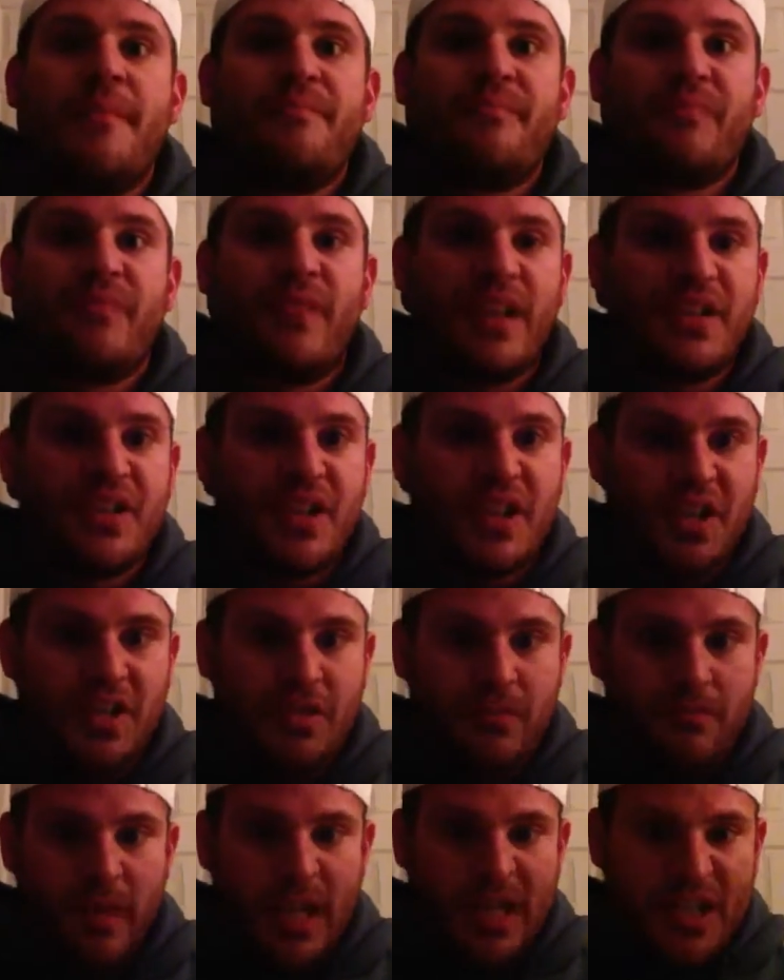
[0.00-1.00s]
they
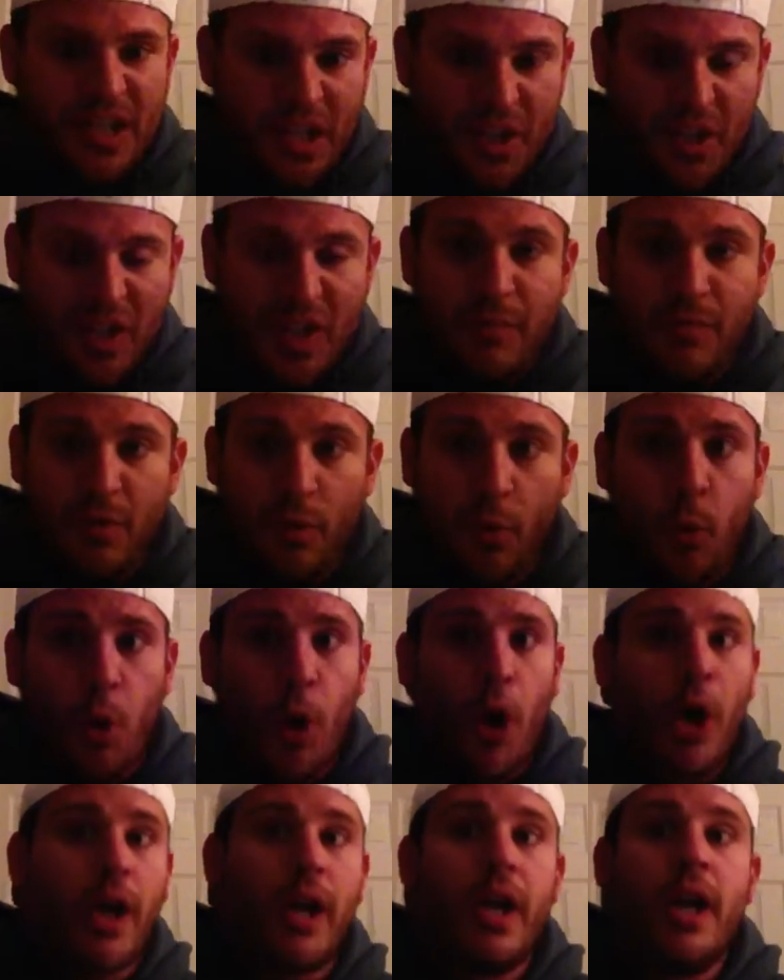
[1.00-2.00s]
just, it just seemed to
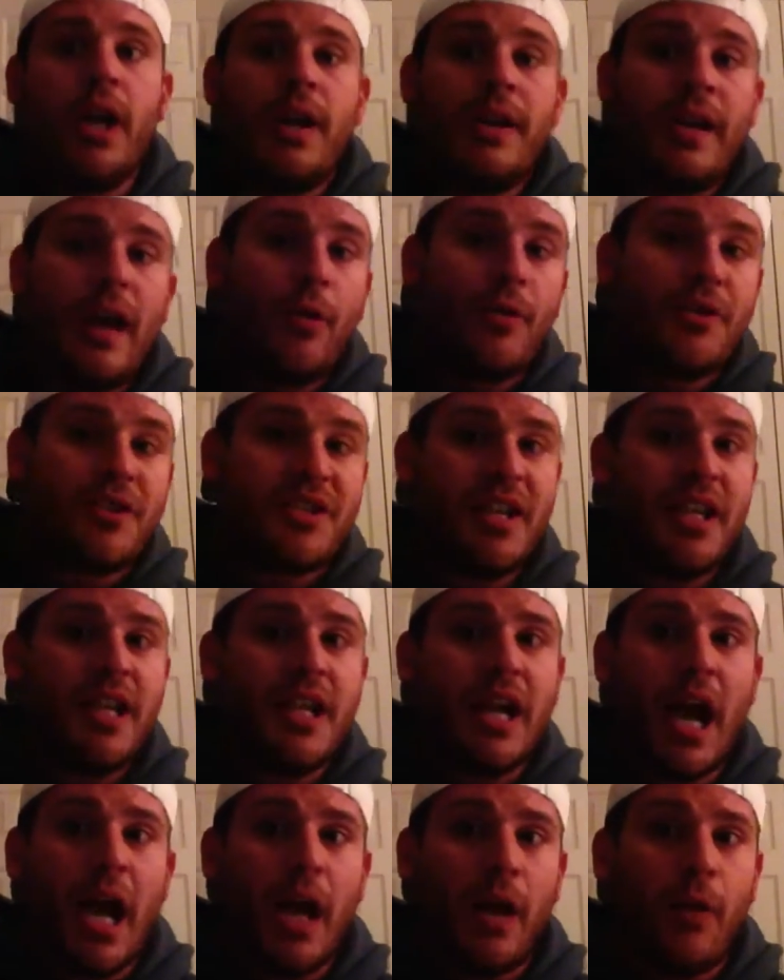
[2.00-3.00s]
work. Now, was he
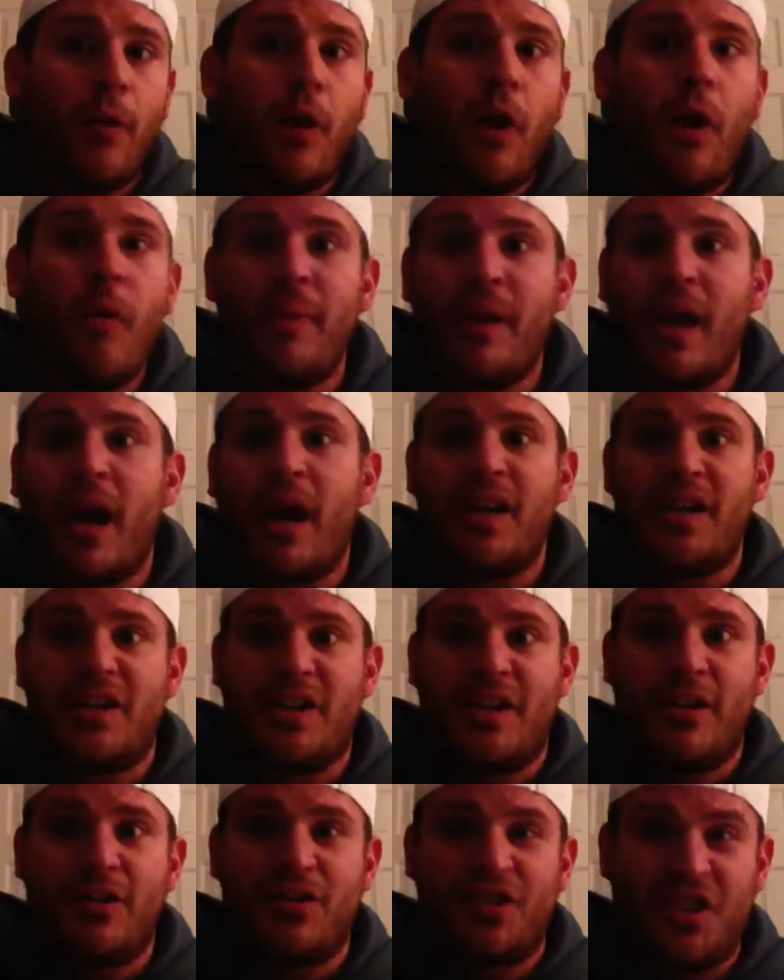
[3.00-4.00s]
kind of well beyond
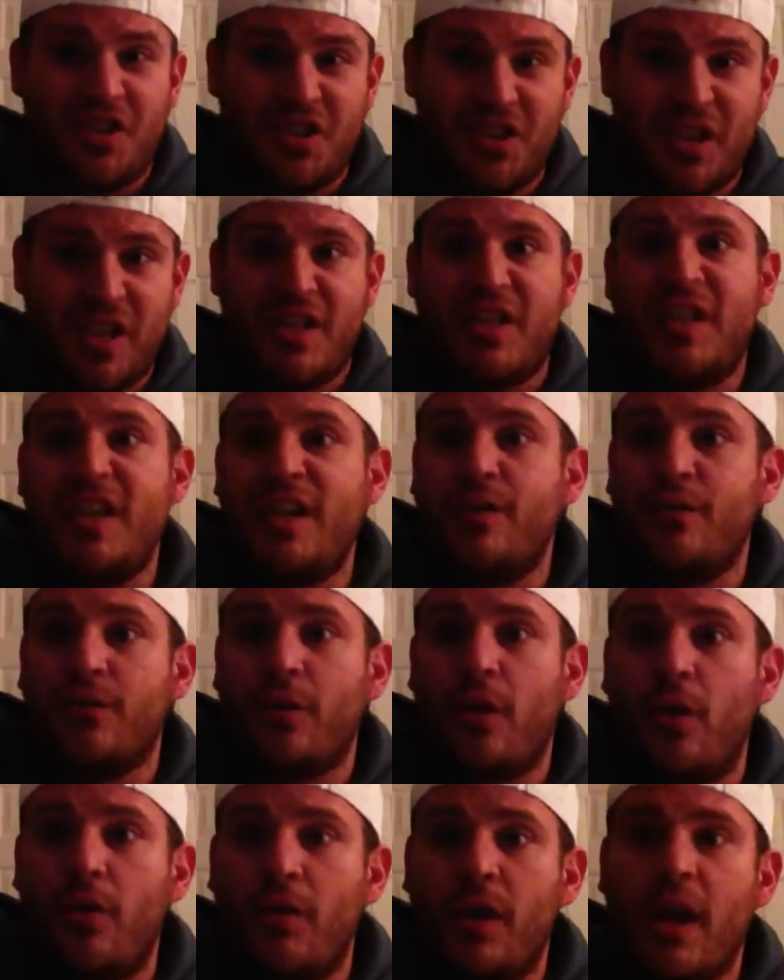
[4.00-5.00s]
his years as a 16 year
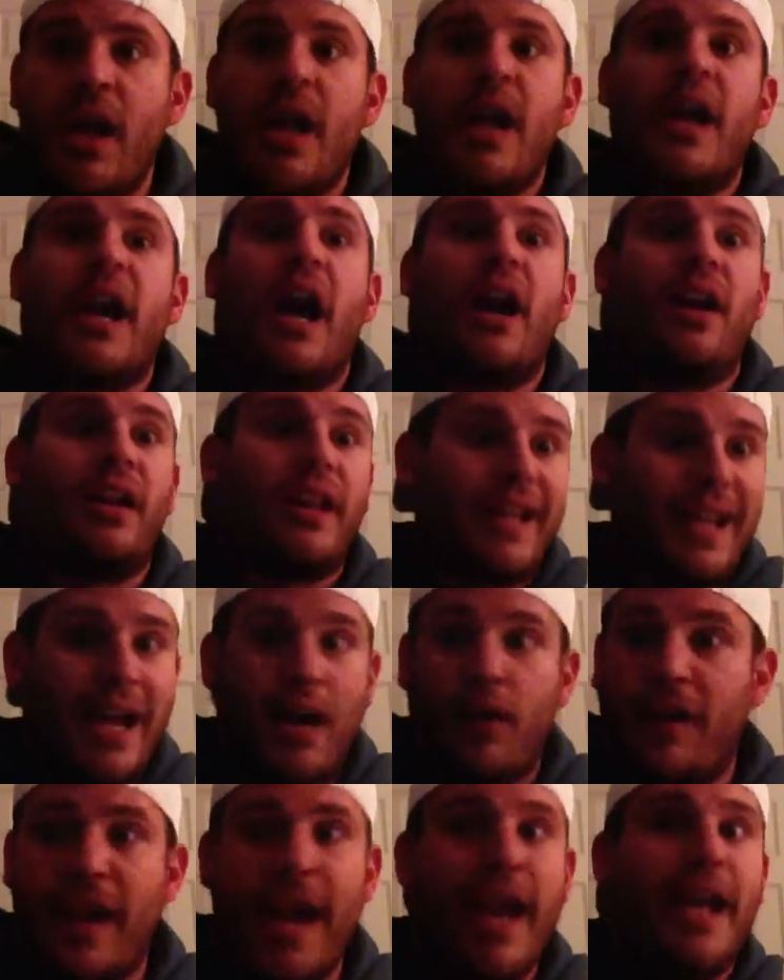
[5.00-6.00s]
old? Kind of like
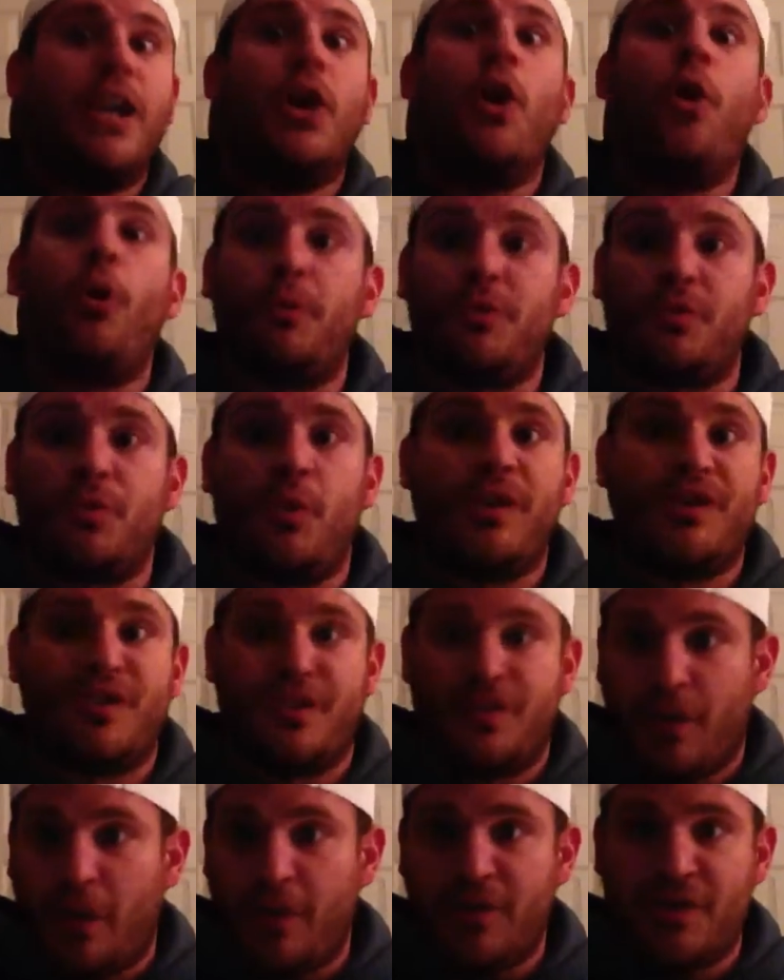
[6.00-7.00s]
how Katie Holmes was
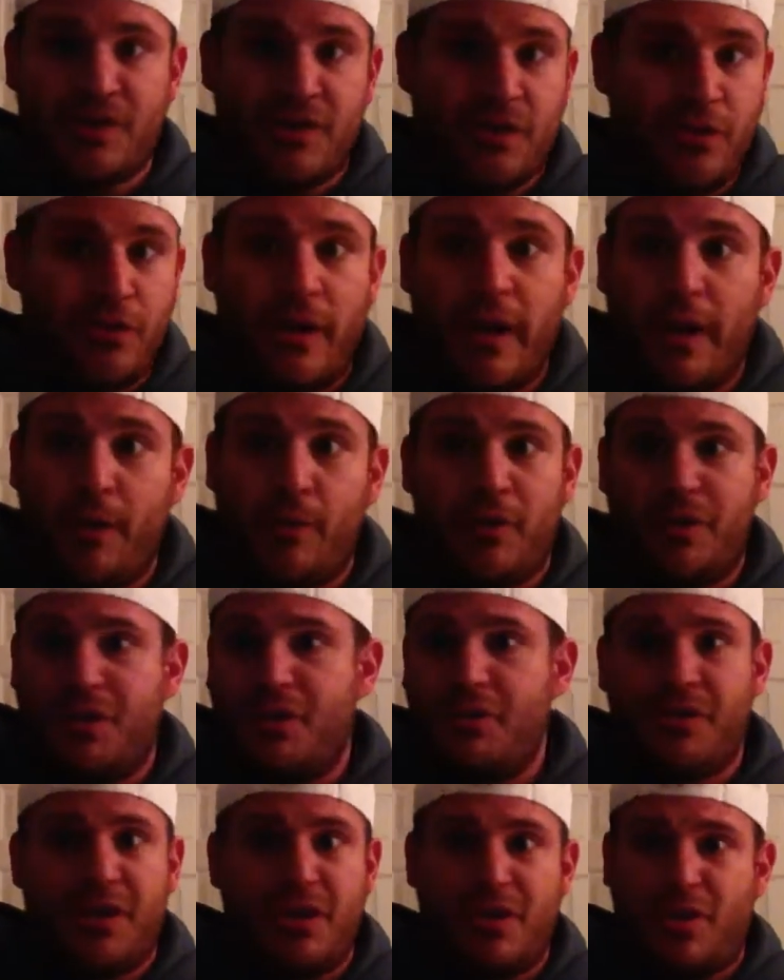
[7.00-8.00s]
in Dawson's Creek, where
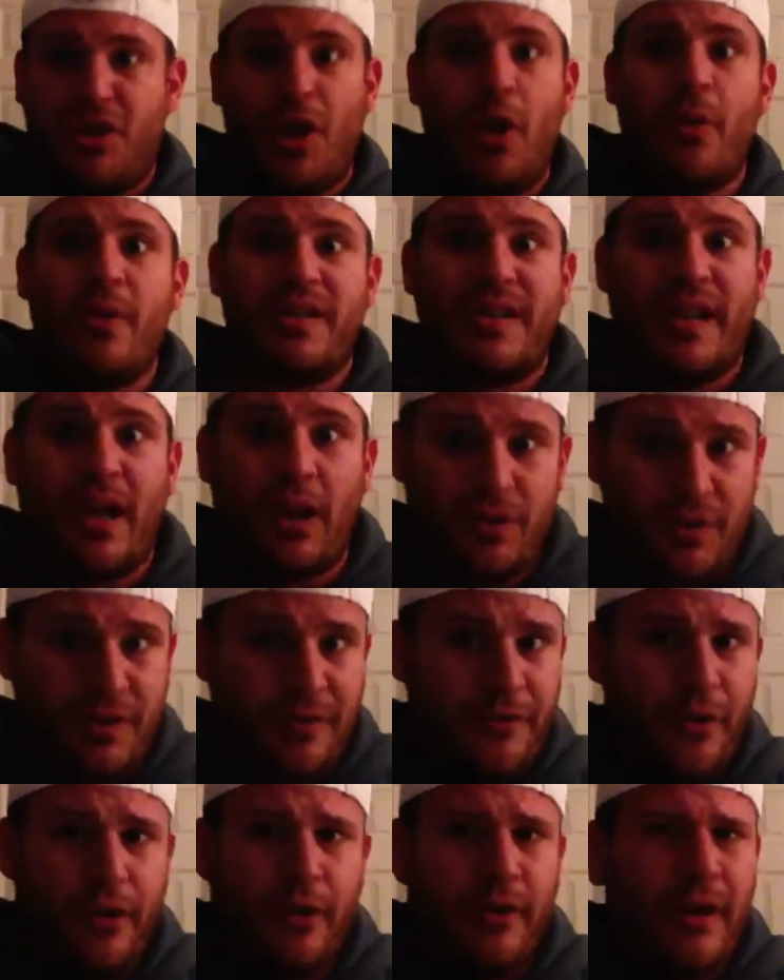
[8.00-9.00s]
she was just so
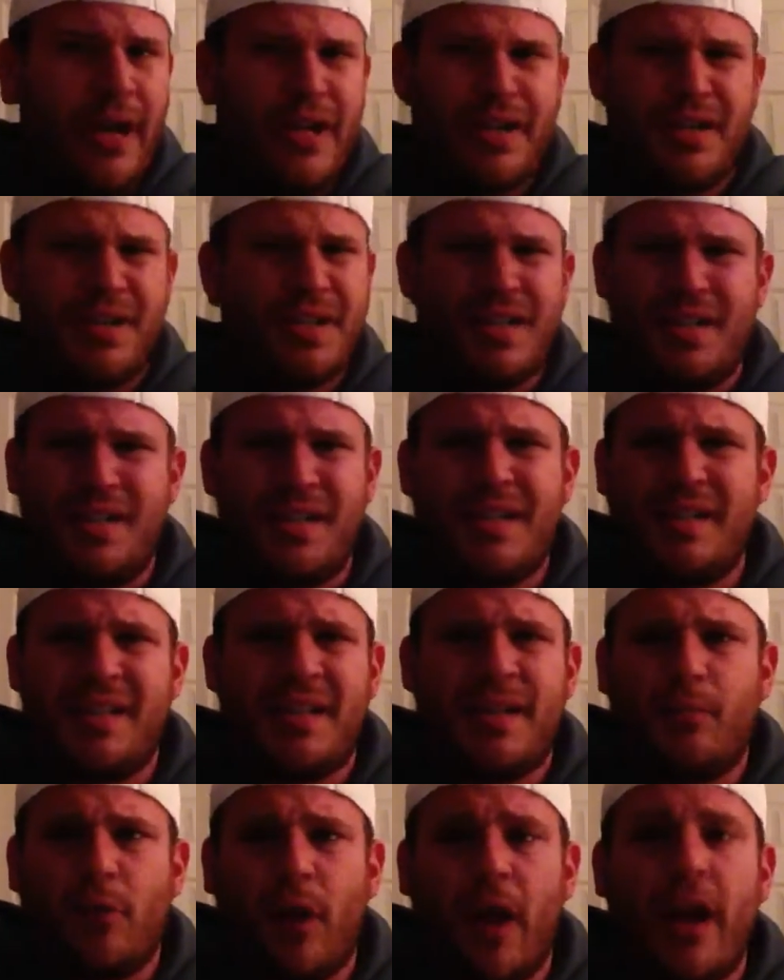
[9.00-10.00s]
intelligent for her age, it just didn't
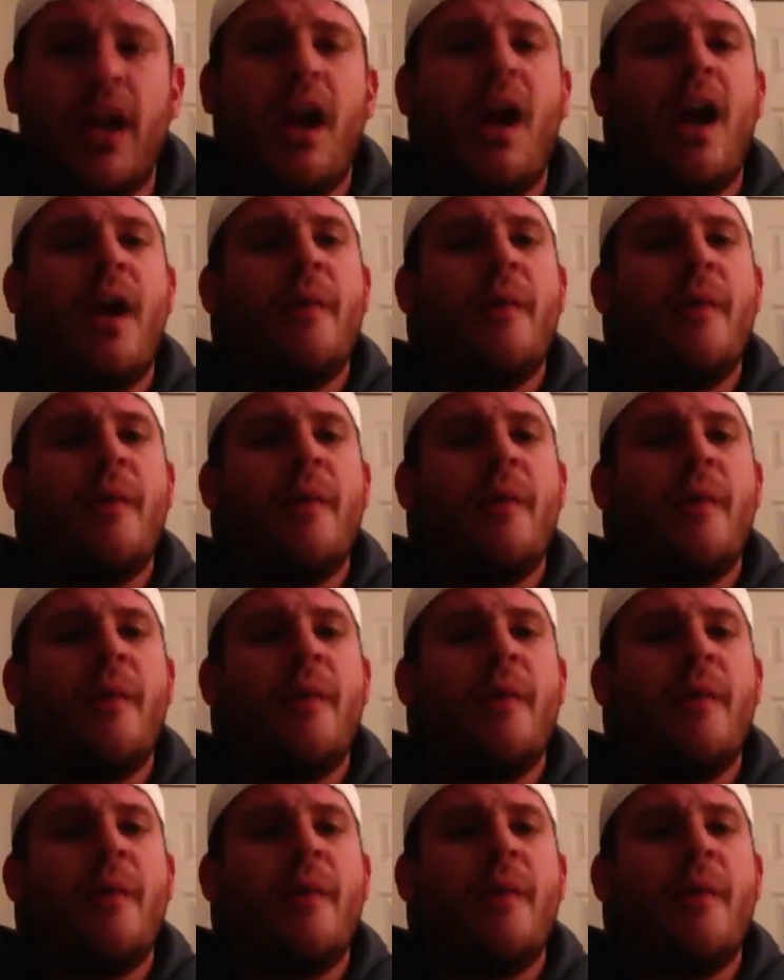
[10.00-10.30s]
seem right.